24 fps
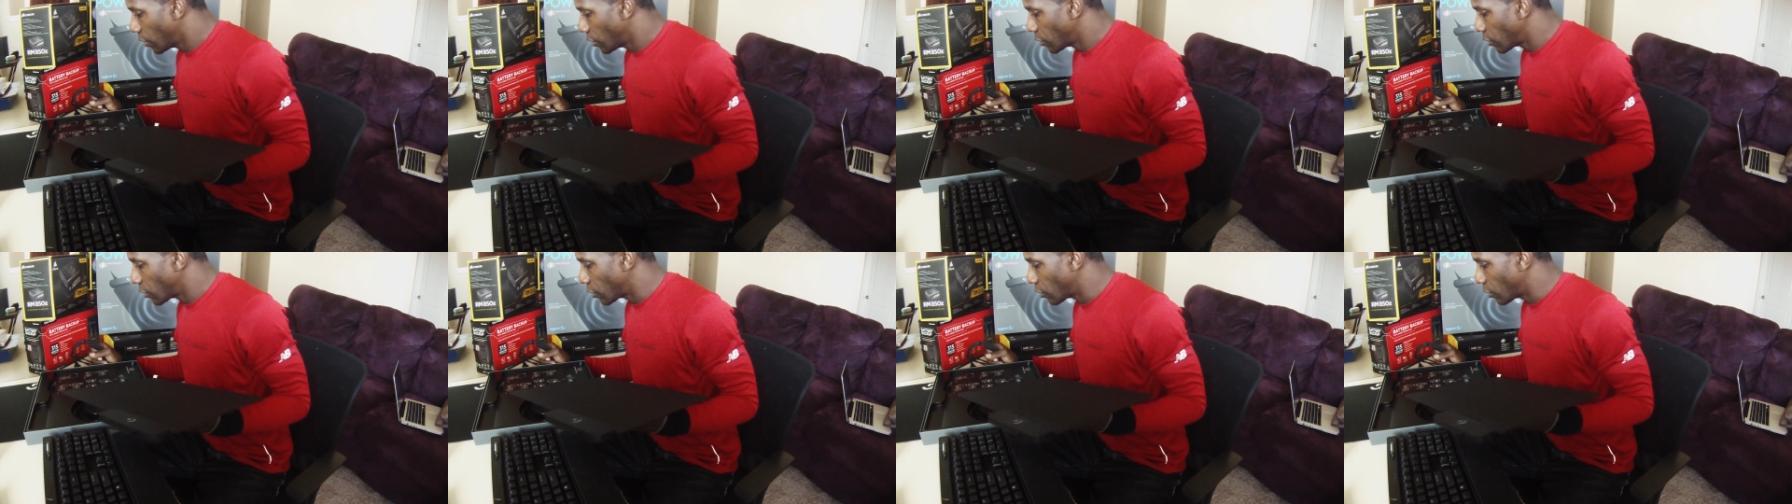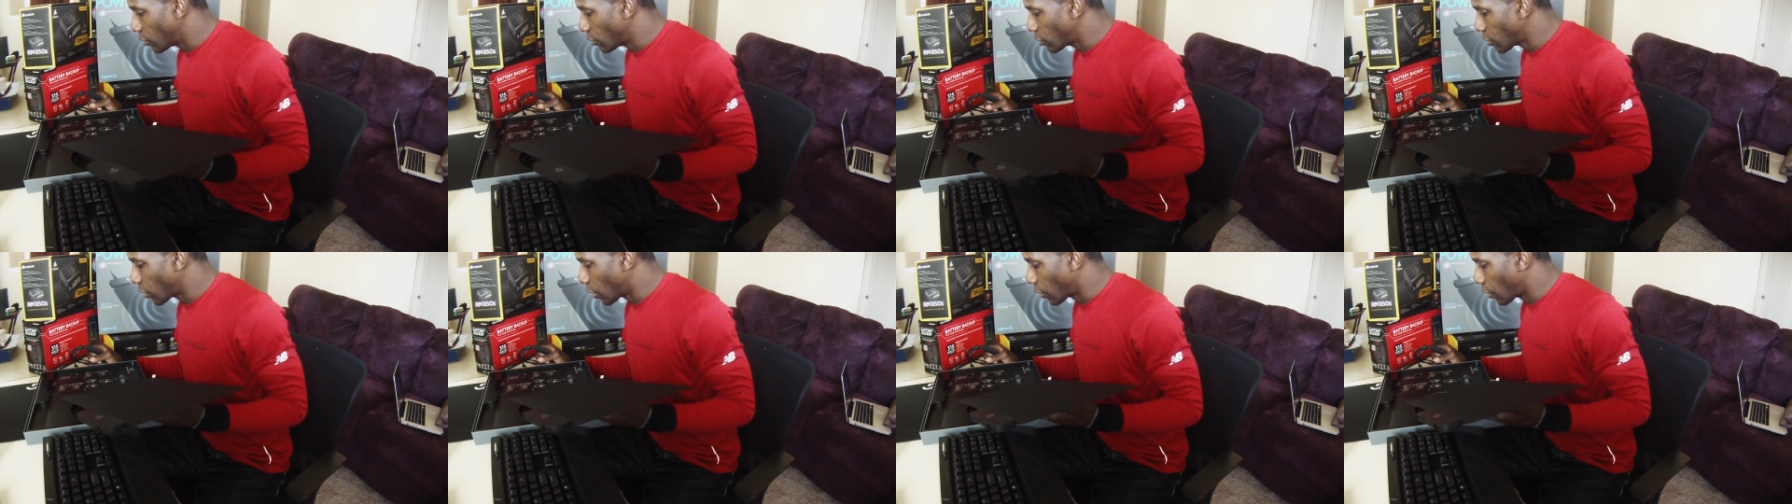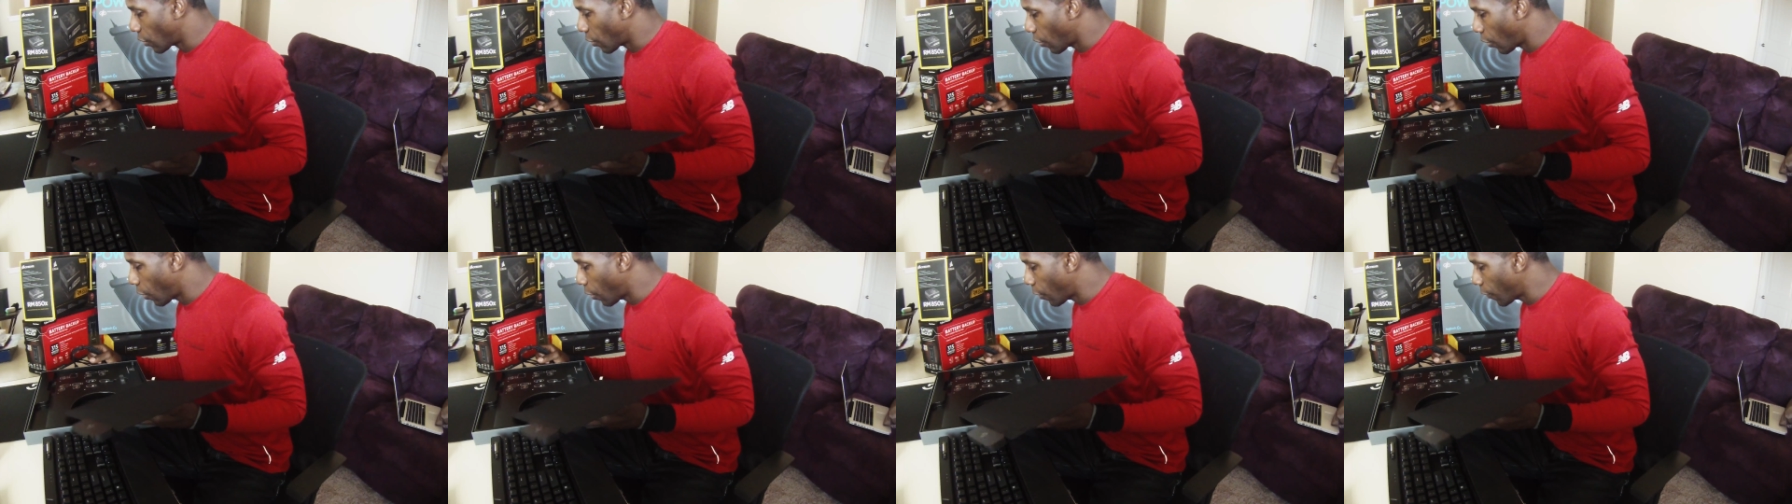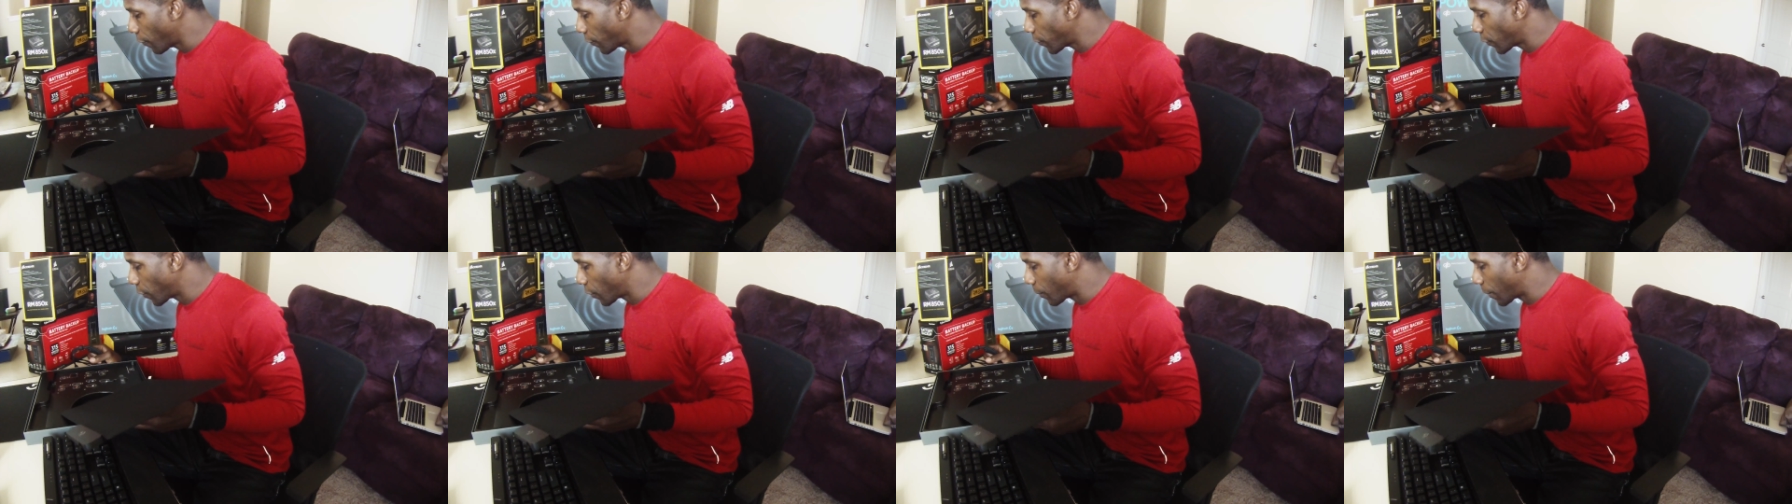2, turn
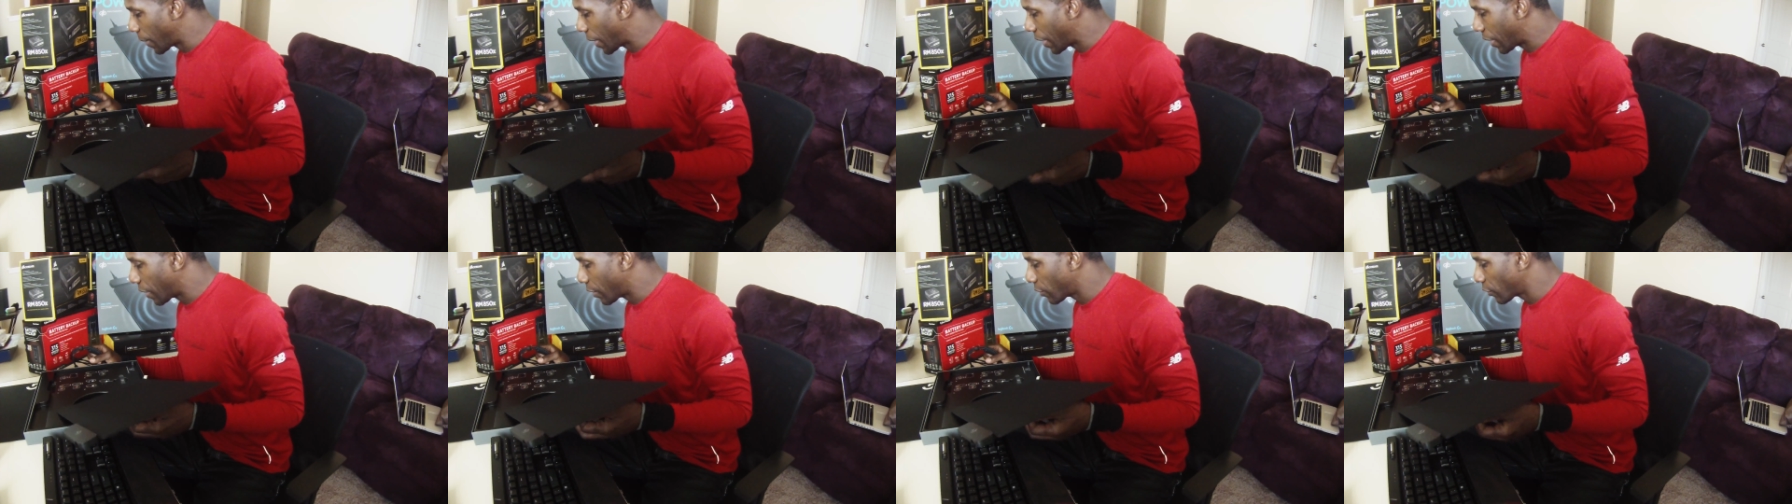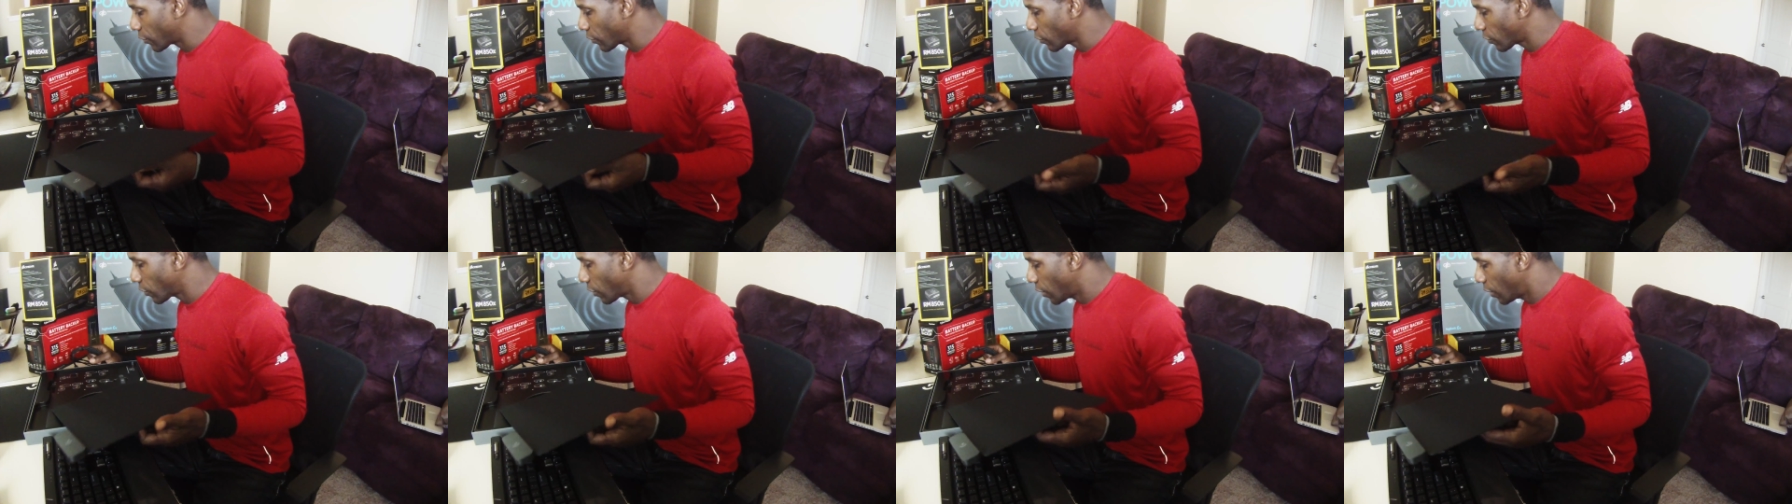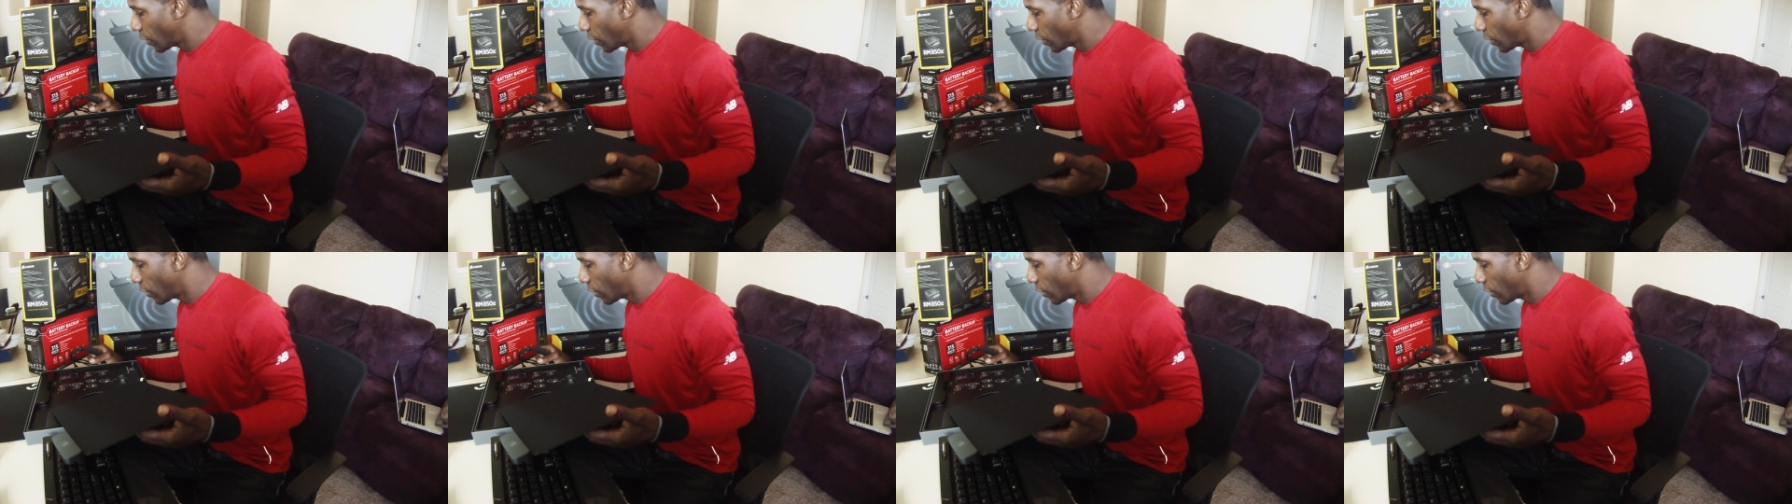off your mouse,